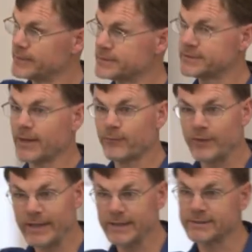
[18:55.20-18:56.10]

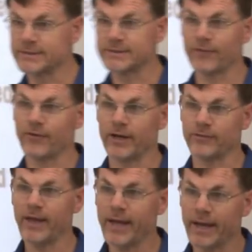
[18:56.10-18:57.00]
symphonies and stuff like
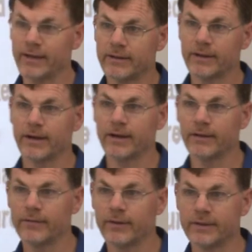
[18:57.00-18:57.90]
that,
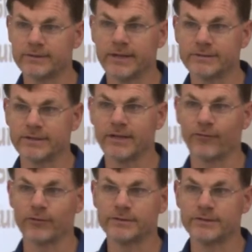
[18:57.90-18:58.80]
uh, it's, it's a
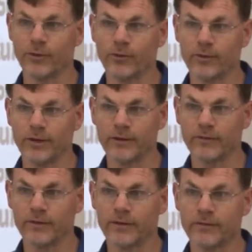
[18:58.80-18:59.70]
different story.
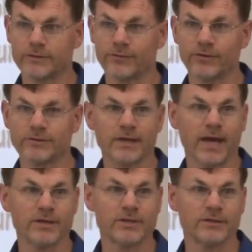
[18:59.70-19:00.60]
The, the
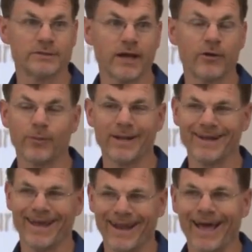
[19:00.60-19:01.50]
sophistication is there, but it,
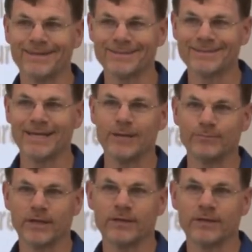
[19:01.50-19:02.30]
it hadn't seeped